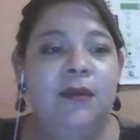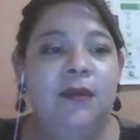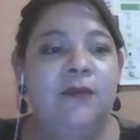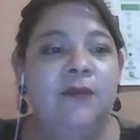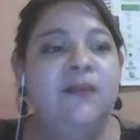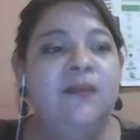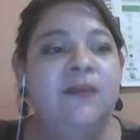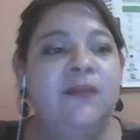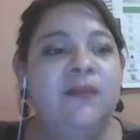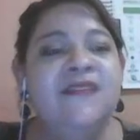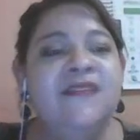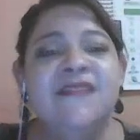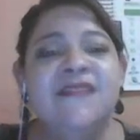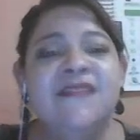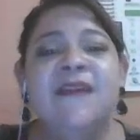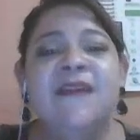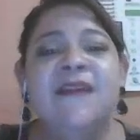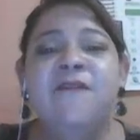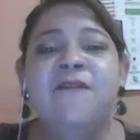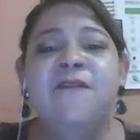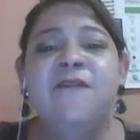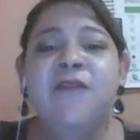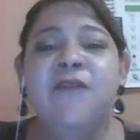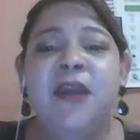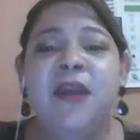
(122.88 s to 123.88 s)
This is
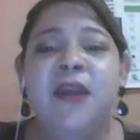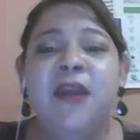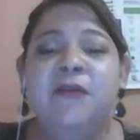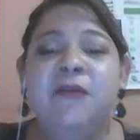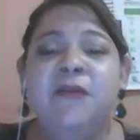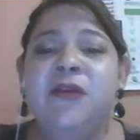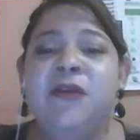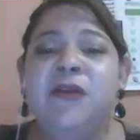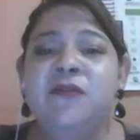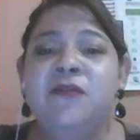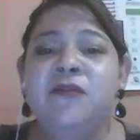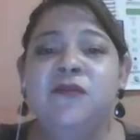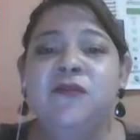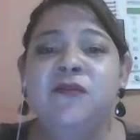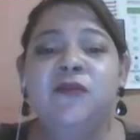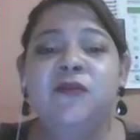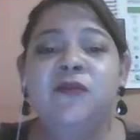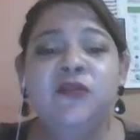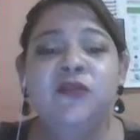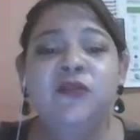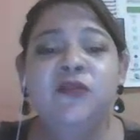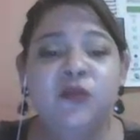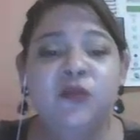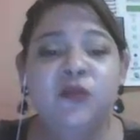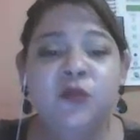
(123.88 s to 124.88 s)
a very useful
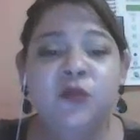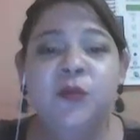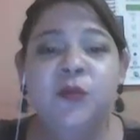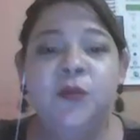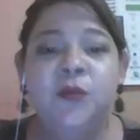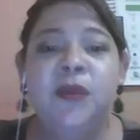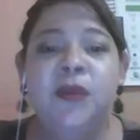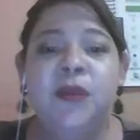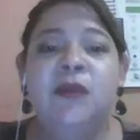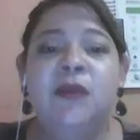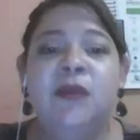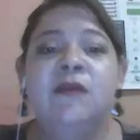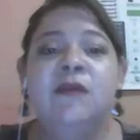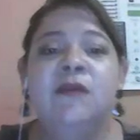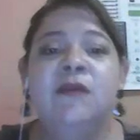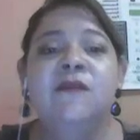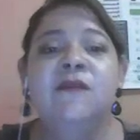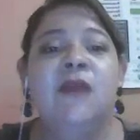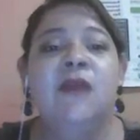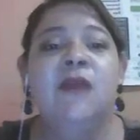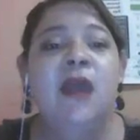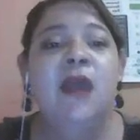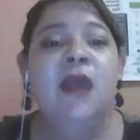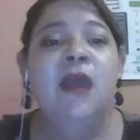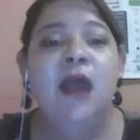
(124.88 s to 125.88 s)
tool
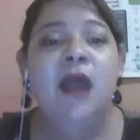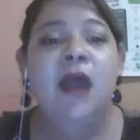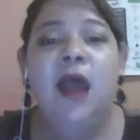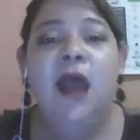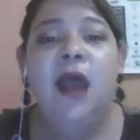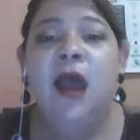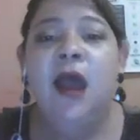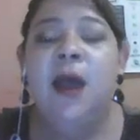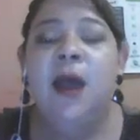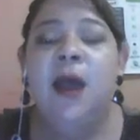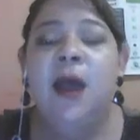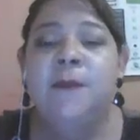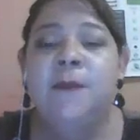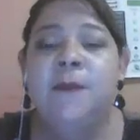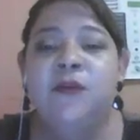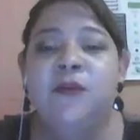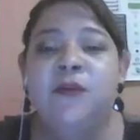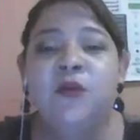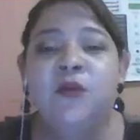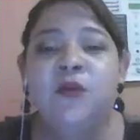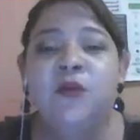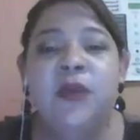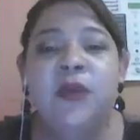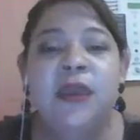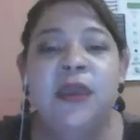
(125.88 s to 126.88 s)
because
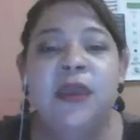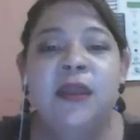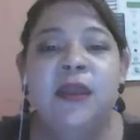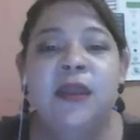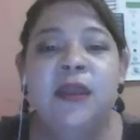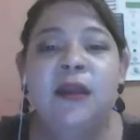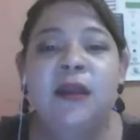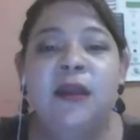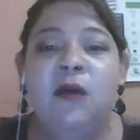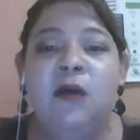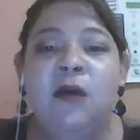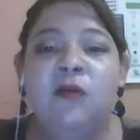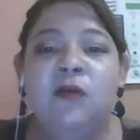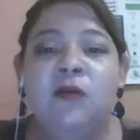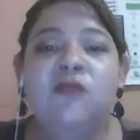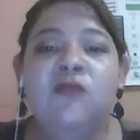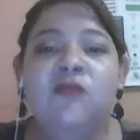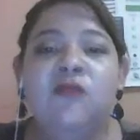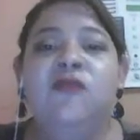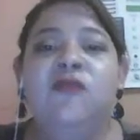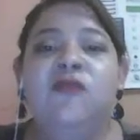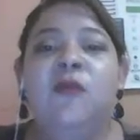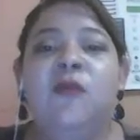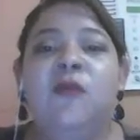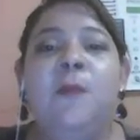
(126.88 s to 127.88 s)
you can
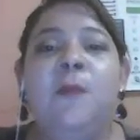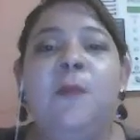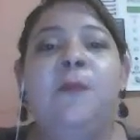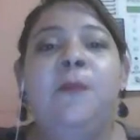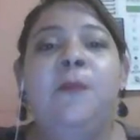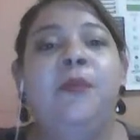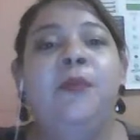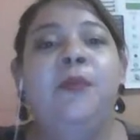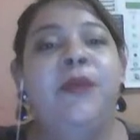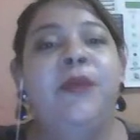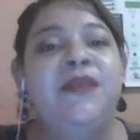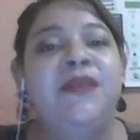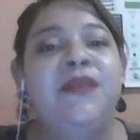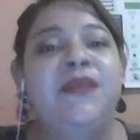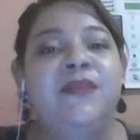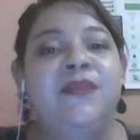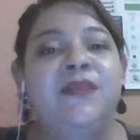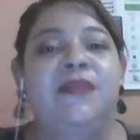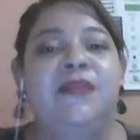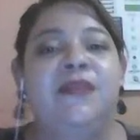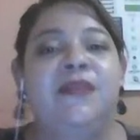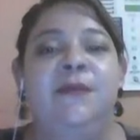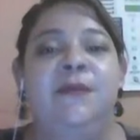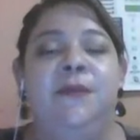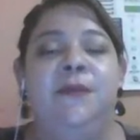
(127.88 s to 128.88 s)
also print
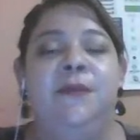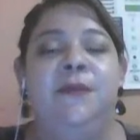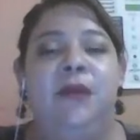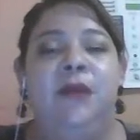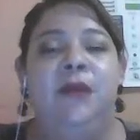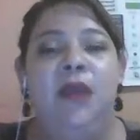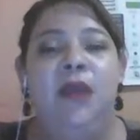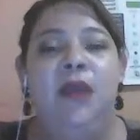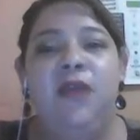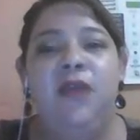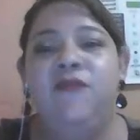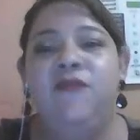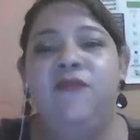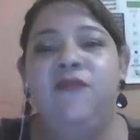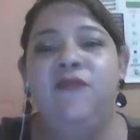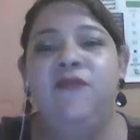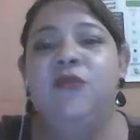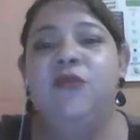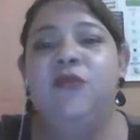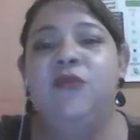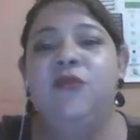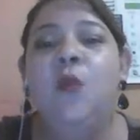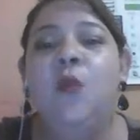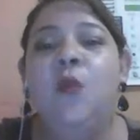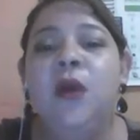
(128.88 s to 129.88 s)
them. If you
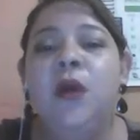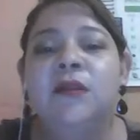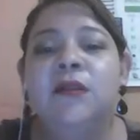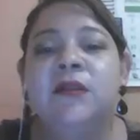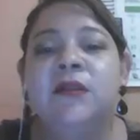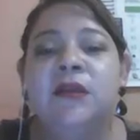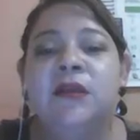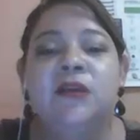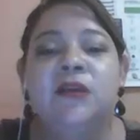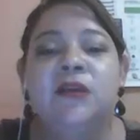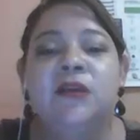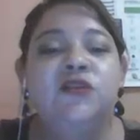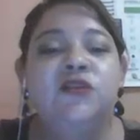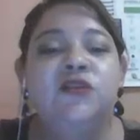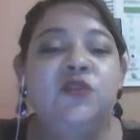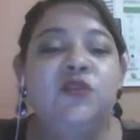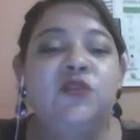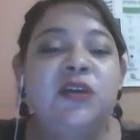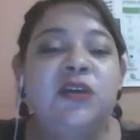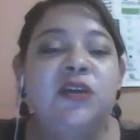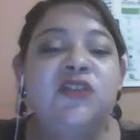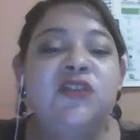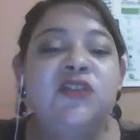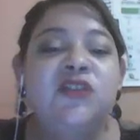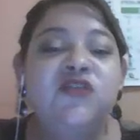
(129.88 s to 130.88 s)
don't want, you
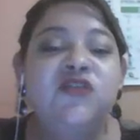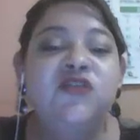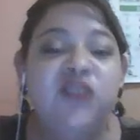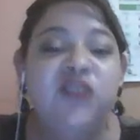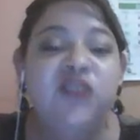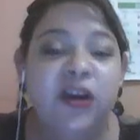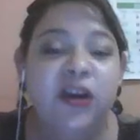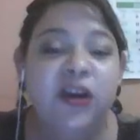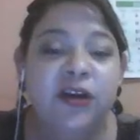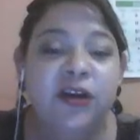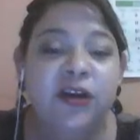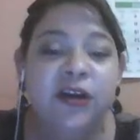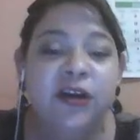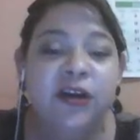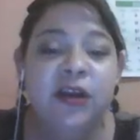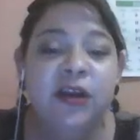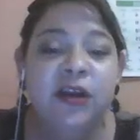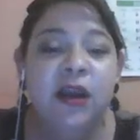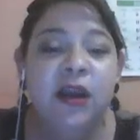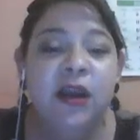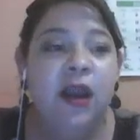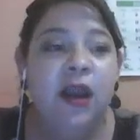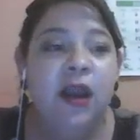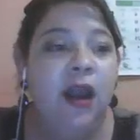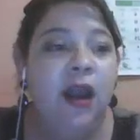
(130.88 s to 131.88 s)
can share
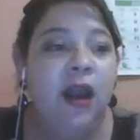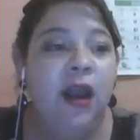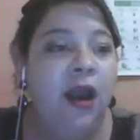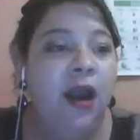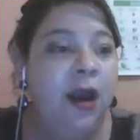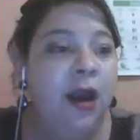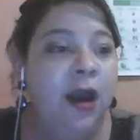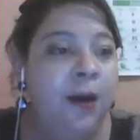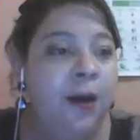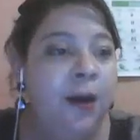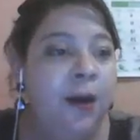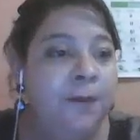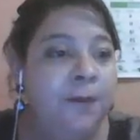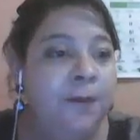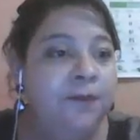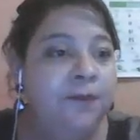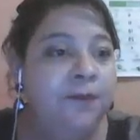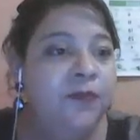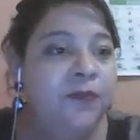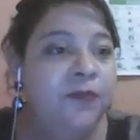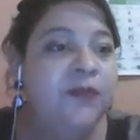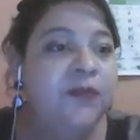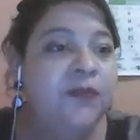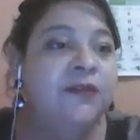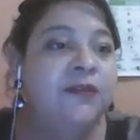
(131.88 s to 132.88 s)
the
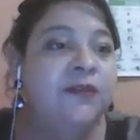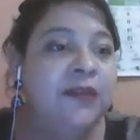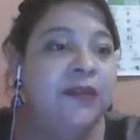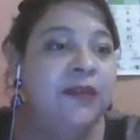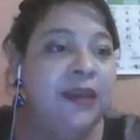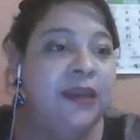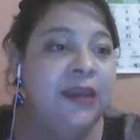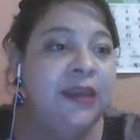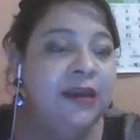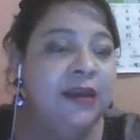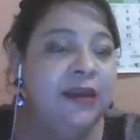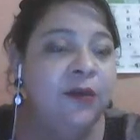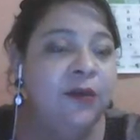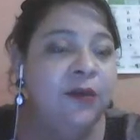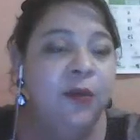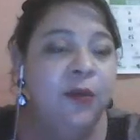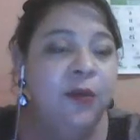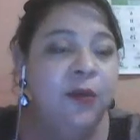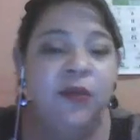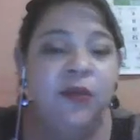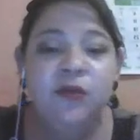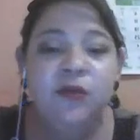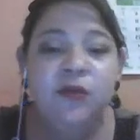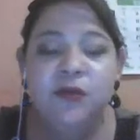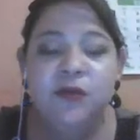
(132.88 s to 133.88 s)
link
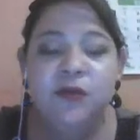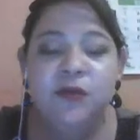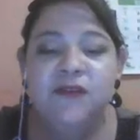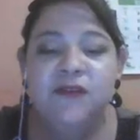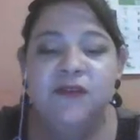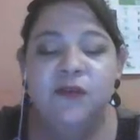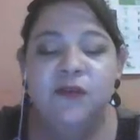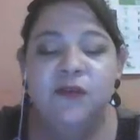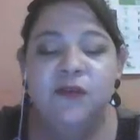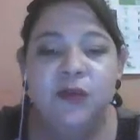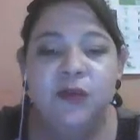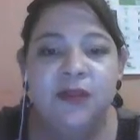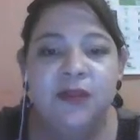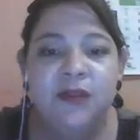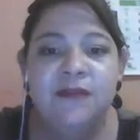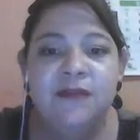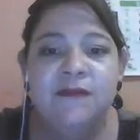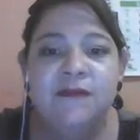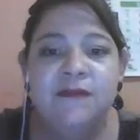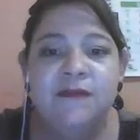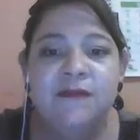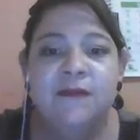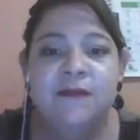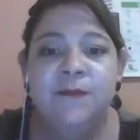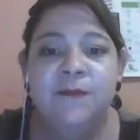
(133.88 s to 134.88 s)
with your
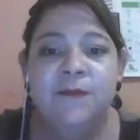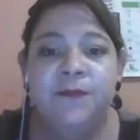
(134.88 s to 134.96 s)
students